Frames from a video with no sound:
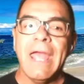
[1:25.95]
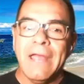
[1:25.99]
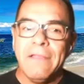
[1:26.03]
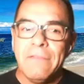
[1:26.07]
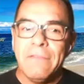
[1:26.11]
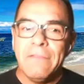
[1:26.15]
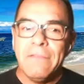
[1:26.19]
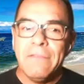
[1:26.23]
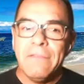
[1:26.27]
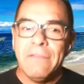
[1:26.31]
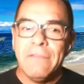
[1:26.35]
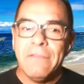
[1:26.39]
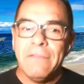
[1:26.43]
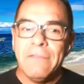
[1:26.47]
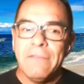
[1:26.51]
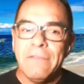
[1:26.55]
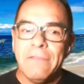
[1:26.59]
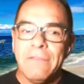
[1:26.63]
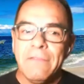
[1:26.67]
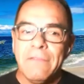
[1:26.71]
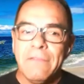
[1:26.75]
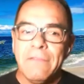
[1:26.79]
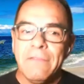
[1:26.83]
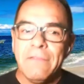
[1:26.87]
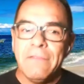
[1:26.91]
And
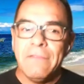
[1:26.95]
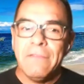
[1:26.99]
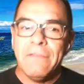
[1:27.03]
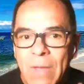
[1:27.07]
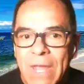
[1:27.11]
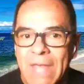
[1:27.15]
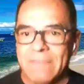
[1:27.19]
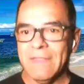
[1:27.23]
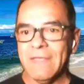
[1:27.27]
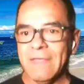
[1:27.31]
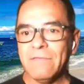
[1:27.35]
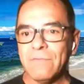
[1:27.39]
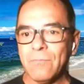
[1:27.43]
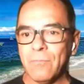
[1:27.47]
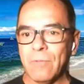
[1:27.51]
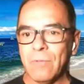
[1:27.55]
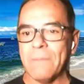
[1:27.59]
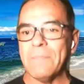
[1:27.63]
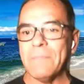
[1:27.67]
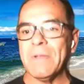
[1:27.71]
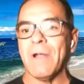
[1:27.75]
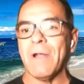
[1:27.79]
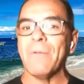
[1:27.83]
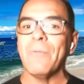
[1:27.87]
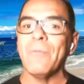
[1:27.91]
so in this
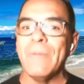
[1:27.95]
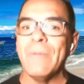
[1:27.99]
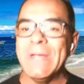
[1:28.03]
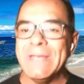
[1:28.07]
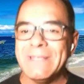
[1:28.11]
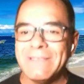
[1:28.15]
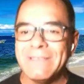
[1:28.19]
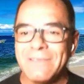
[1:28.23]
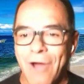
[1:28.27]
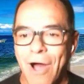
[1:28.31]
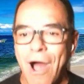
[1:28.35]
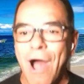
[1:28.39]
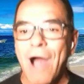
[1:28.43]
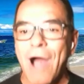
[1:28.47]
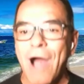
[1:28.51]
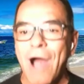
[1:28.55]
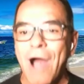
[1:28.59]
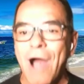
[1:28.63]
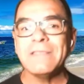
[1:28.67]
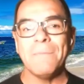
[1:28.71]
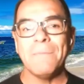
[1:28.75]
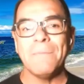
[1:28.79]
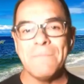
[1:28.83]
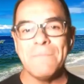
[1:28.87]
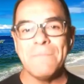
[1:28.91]
webinar, we
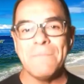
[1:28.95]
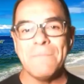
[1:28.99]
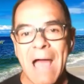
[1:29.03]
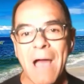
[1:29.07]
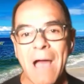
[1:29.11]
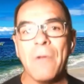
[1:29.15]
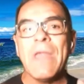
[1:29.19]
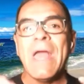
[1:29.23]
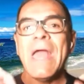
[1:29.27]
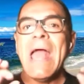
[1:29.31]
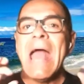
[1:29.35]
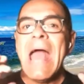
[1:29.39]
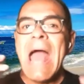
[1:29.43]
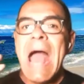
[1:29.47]
talked about